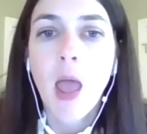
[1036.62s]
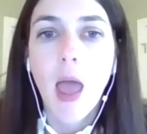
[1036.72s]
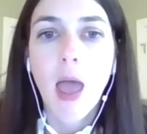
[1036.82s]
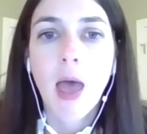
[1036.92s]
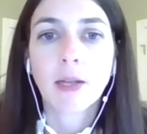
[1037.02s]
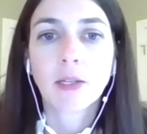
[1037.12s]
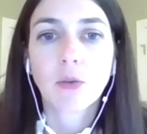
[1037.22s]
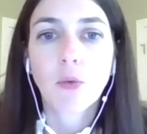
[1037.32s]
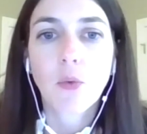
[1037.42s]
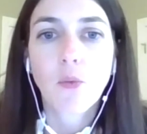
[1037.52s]
And
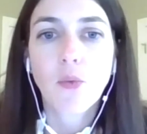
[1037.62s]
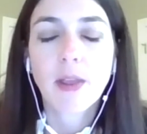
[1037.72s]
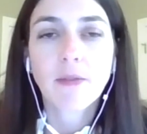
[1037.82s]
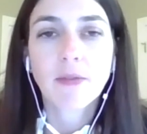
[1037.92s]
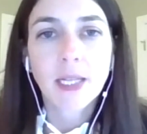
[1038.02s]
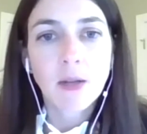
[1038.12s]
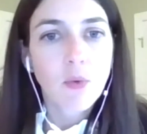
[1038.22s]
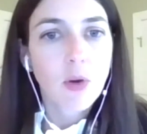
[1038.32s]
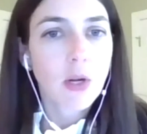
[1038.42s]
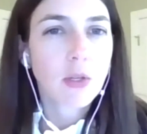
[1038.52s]
we've seen
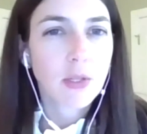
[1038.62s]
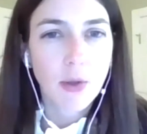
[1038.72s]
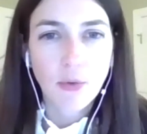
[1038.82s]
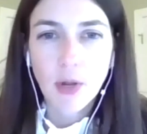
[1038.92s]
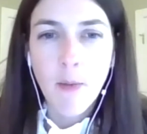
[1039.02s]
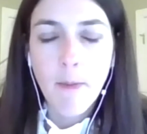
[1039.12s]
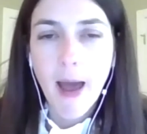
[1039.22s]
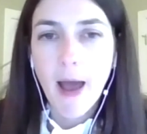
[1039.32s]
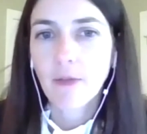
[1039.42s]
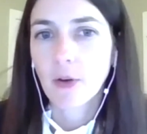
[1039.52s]
workers slow to come
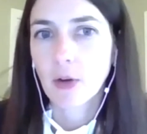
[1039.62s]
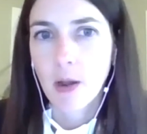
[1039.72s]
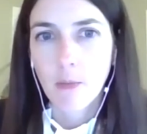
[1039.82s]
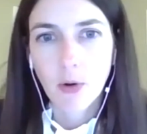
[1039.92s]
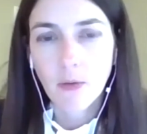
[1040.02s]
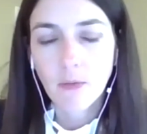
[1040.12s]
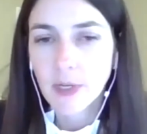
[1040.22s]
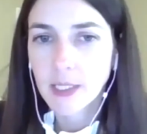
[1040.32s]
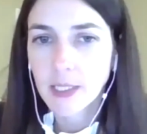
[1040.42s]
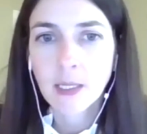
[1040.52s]
back for a number of
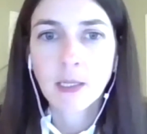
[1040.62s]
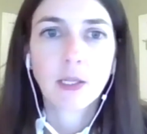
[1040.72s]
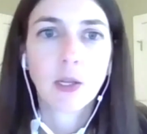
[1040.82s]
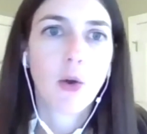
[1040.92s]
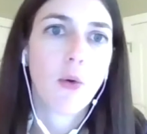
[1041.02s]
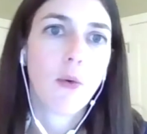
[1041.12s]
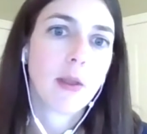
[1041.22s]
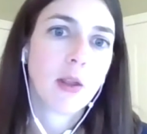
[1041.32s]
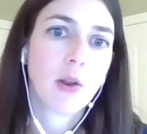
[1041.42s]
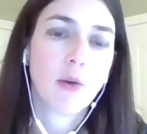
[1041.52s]
reasons. So,
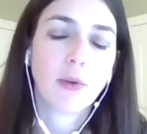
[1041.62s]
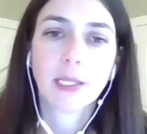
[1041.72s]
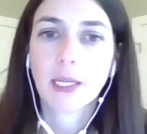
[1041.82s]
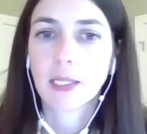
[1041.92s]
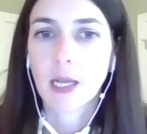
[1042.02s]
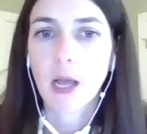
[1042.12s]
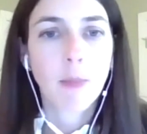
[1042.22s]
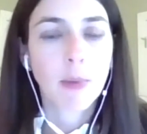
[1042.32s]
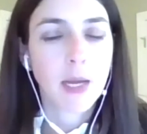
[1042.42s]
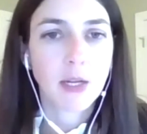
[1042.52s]
it's a
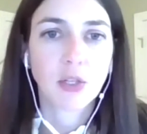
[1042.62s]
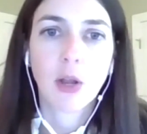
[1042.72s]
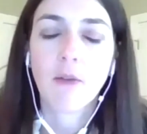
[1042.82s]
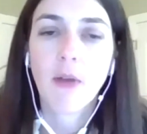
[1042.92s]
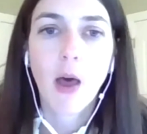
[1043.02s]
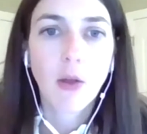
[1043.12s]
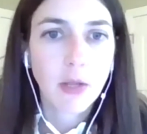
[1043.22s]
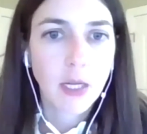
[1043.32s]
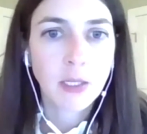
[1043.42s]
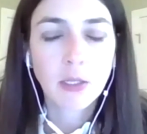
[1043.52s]
combination of health
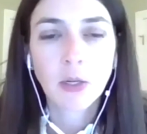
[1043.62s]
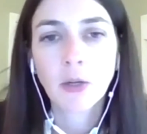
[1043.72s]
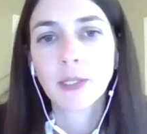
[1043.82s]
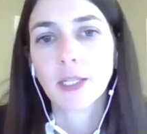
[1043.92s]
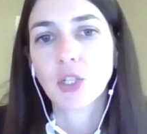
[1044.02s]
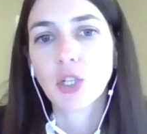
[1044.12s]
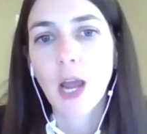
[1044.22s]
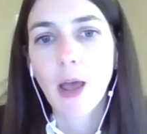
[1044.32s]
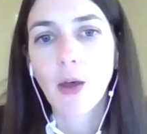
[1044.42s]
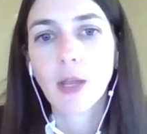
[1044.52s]
concerns, it's
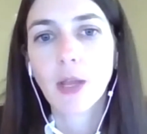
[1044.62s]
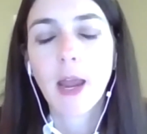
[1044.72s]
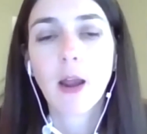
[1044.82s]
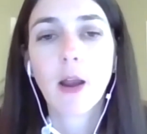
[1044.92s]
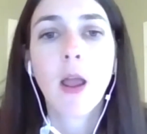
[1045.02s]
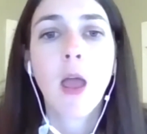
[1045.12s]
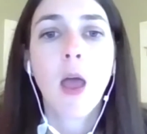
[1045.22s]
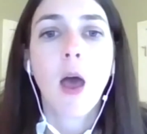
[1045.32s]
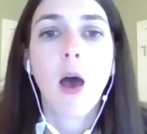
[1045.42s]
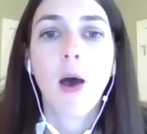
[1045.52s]
childcare,
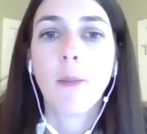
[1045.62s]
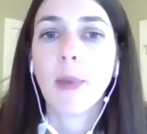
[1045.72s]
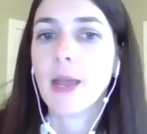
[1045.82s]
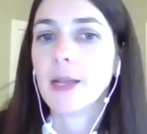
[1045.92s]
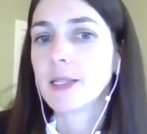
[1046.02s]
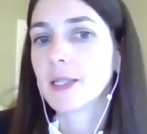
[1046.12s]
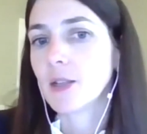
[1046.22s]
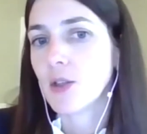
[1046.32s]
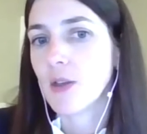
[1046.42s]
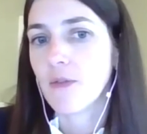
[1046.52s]
it's
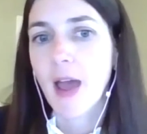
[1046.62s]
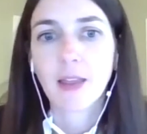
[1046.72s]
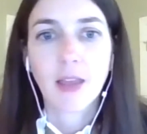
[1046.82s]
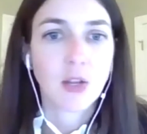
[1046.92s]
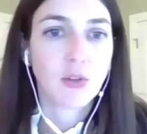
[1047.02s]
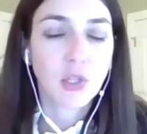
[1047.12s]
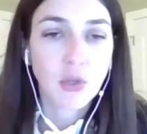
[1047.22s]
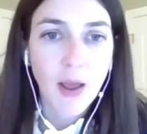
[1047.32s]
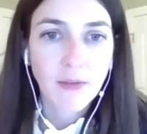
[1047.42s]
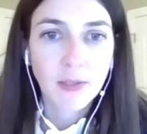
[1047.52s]
the fact that you
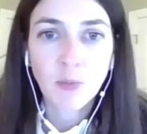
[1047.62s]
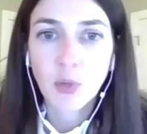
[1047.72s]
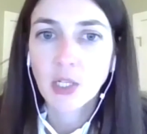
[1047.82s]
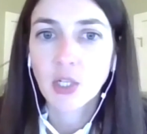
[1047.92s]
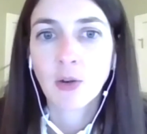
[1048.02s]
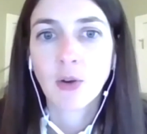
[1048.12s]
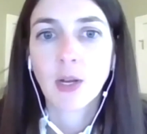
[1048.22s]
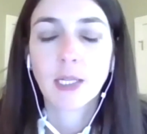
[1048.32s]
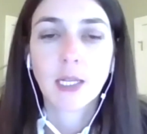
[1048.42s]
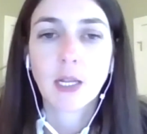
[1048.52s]
do have some pretty
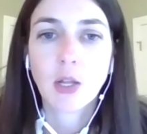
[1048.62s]
generous